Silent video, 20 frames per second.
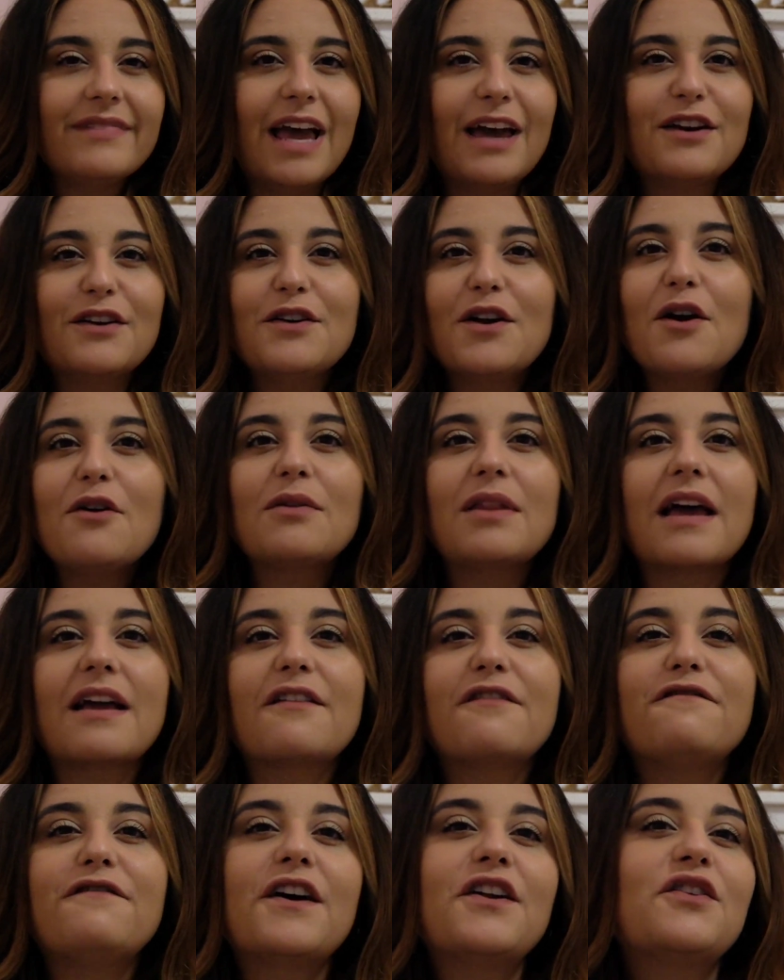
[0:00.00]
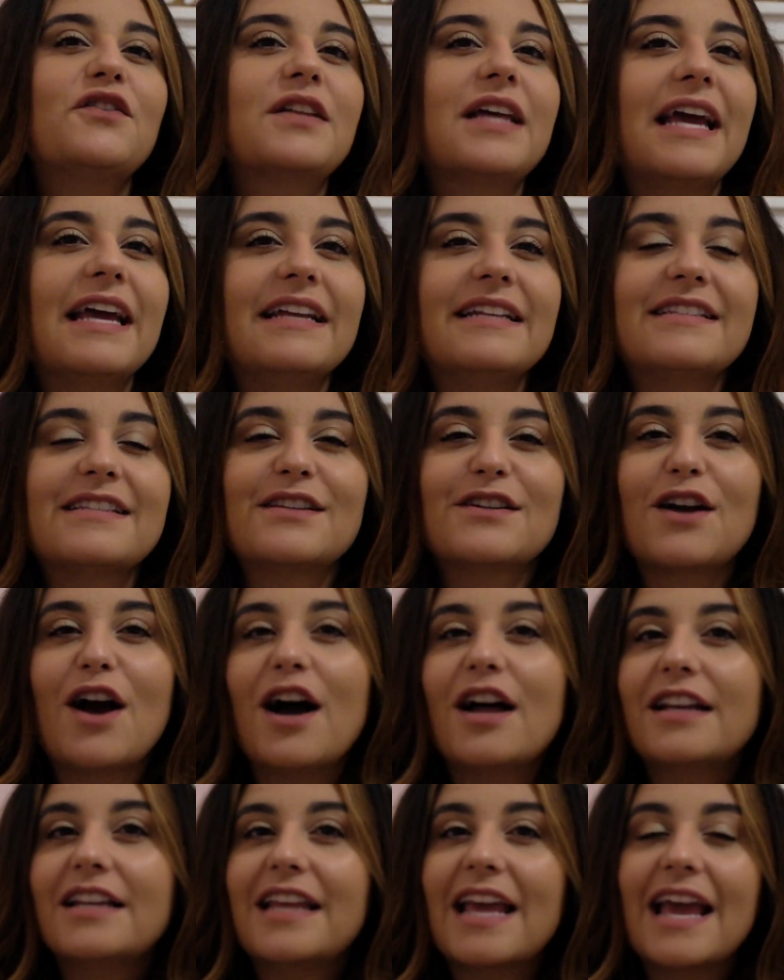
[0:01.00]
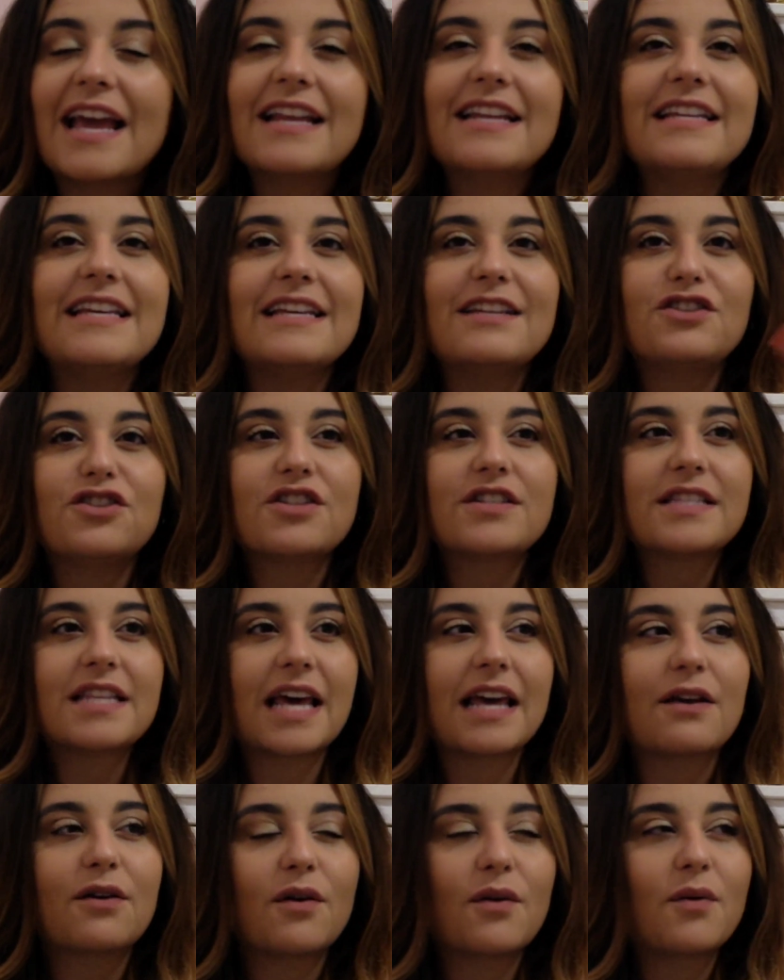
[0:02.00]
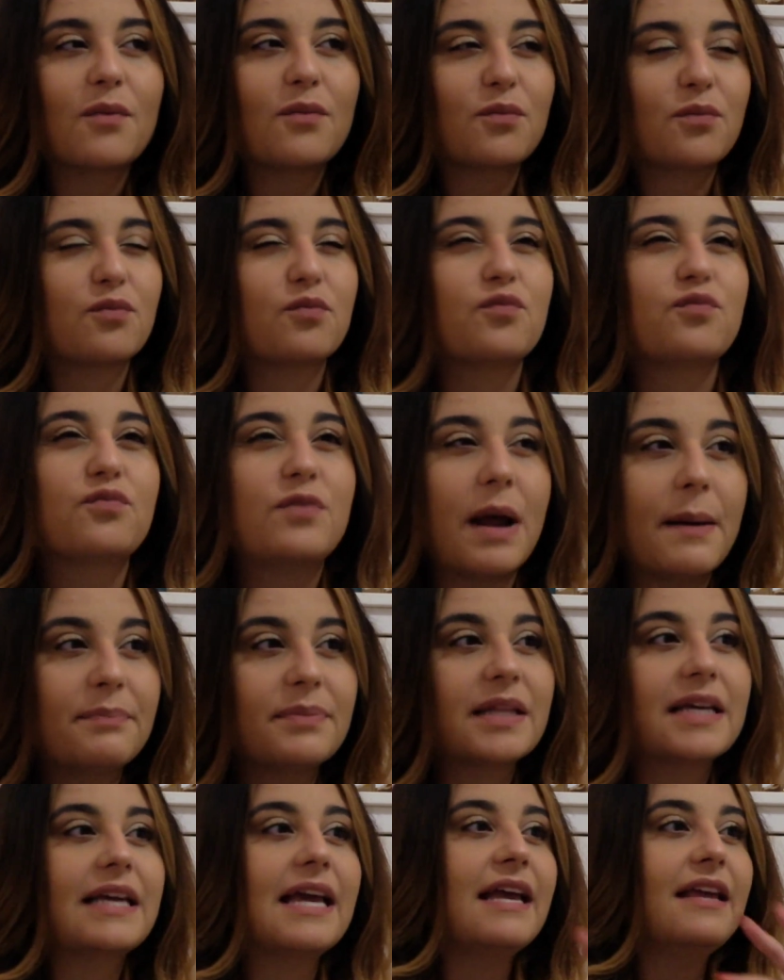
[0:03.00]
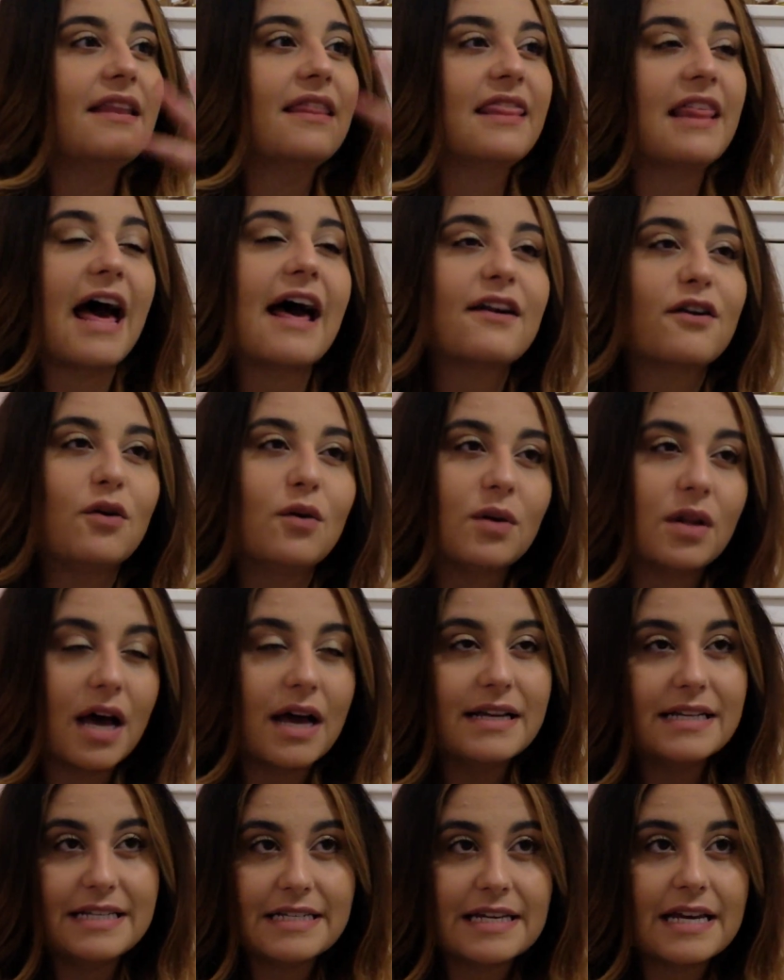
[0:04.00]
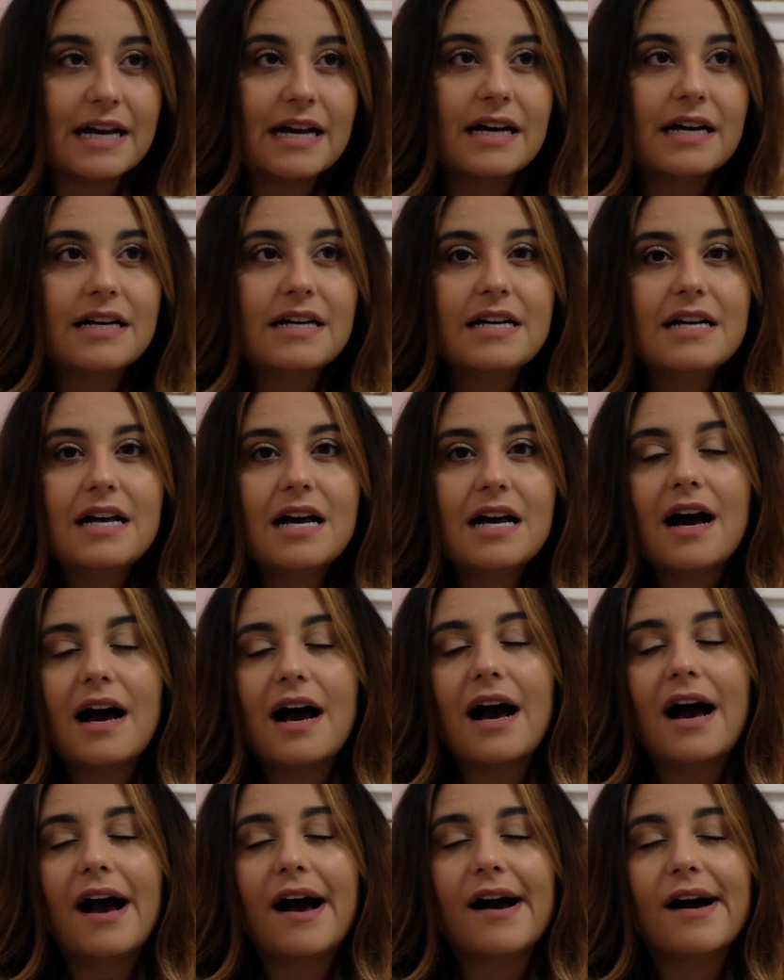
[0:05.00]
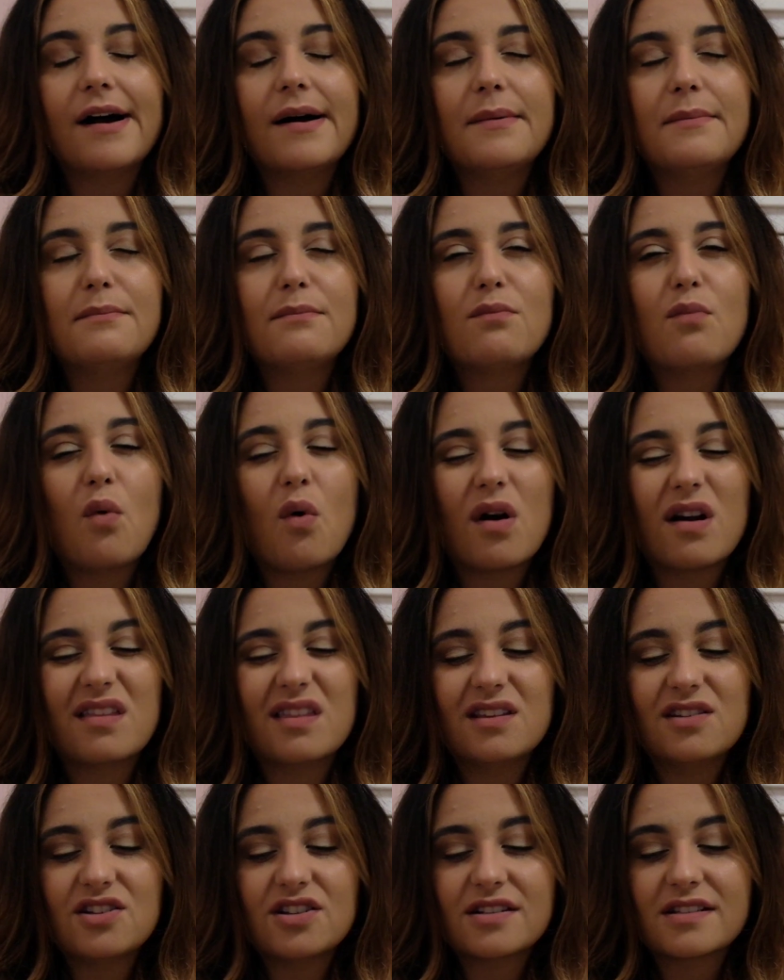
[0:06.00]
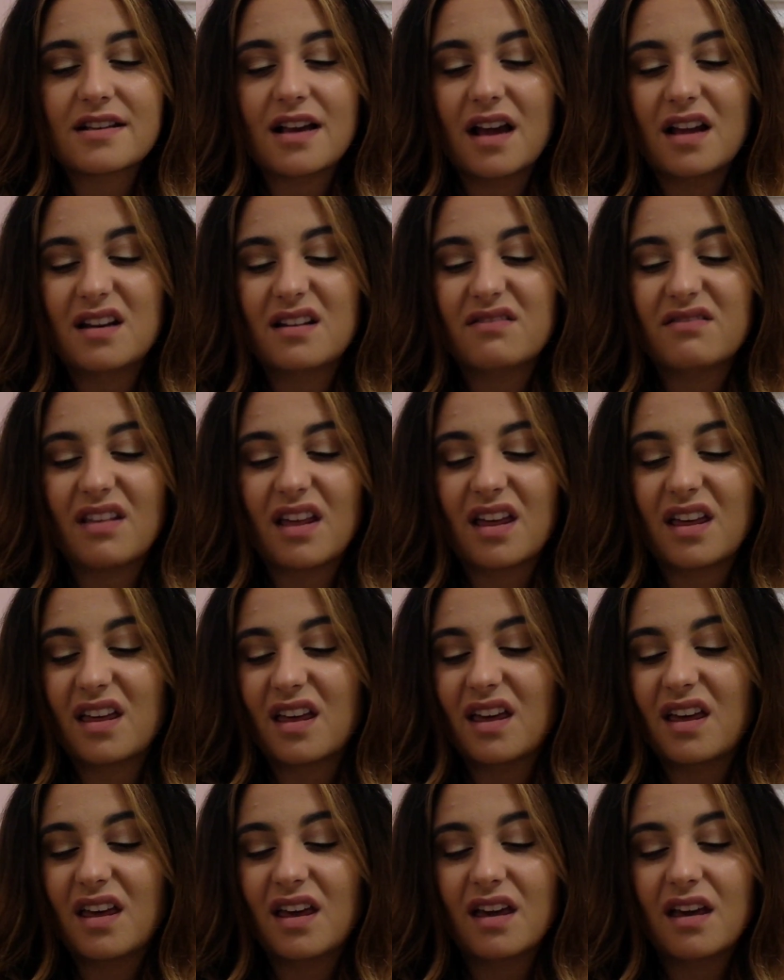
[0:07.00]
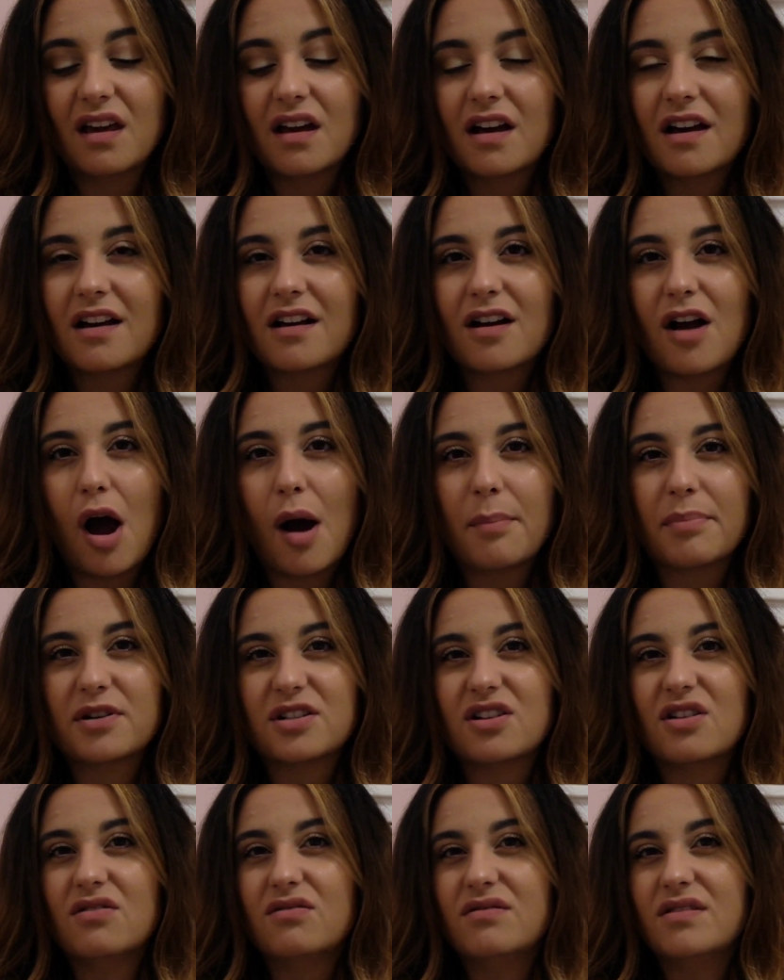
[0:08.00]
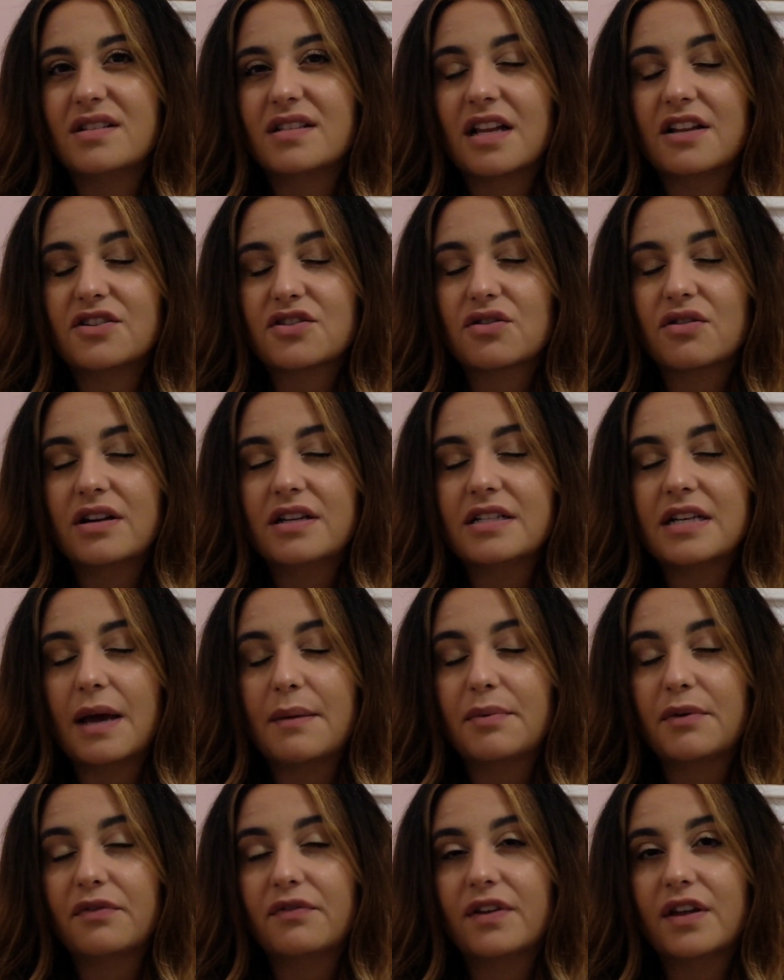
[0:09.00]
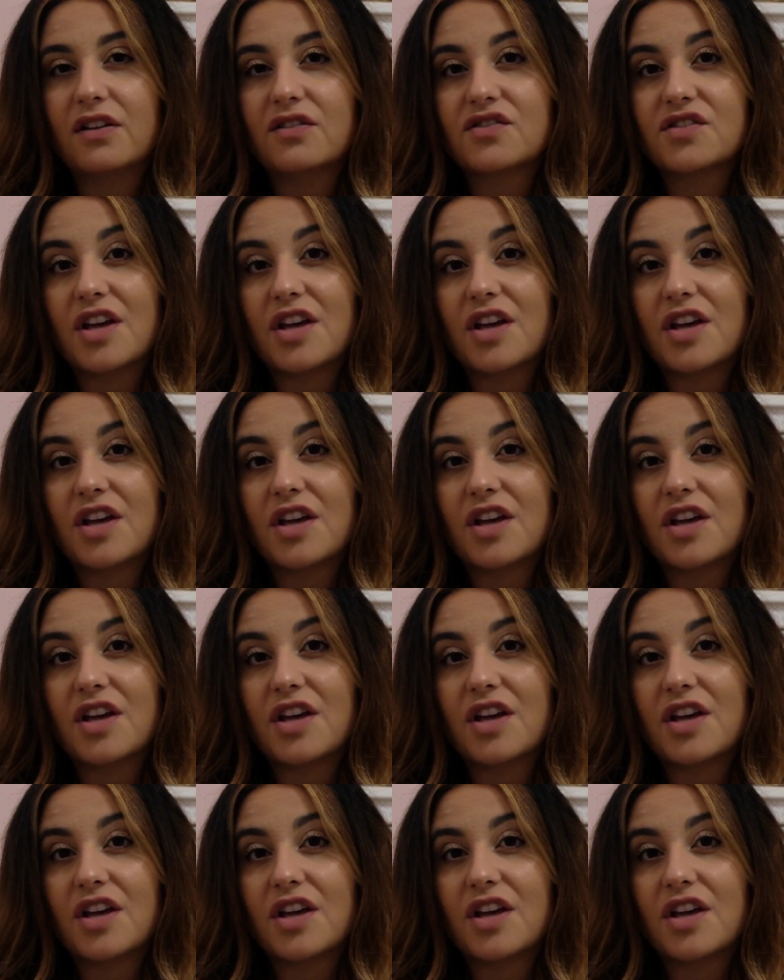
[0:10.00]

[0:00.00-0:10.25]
I don't know, like funnel cakes and cotton candy, and just like replicate that whole idea more than just kind of like a copper tone sunscreen type of feel.